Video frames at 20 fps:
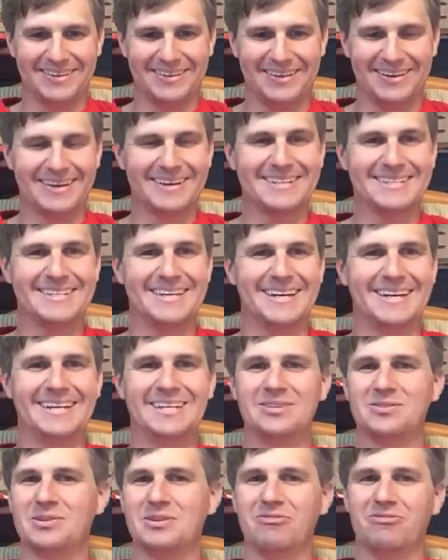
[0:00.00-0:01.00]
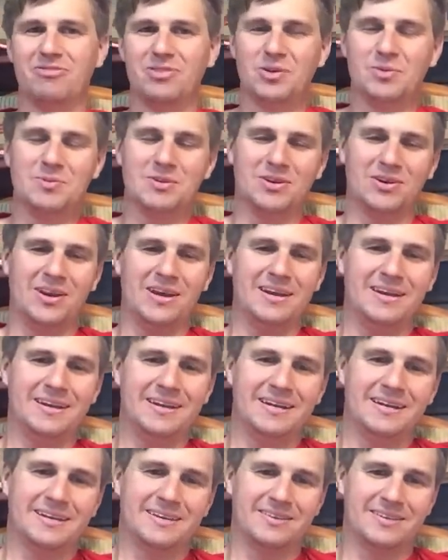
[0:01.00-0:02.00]
Like I said, I didn't do any filming or
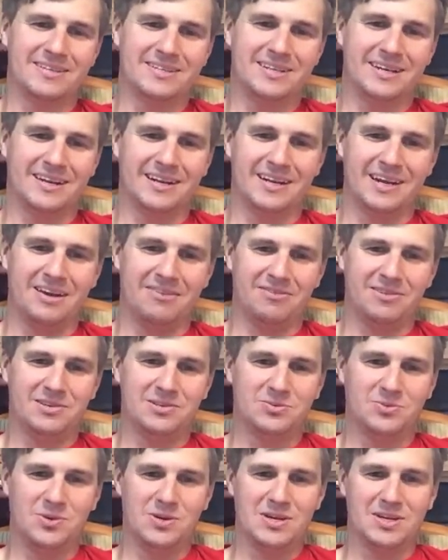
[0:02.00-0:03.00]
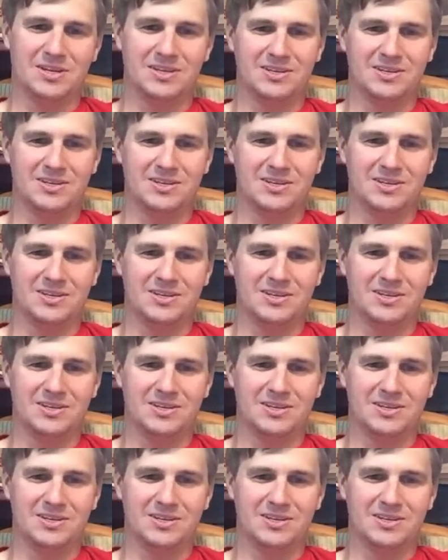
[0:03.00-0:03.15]
editing the second half of this week.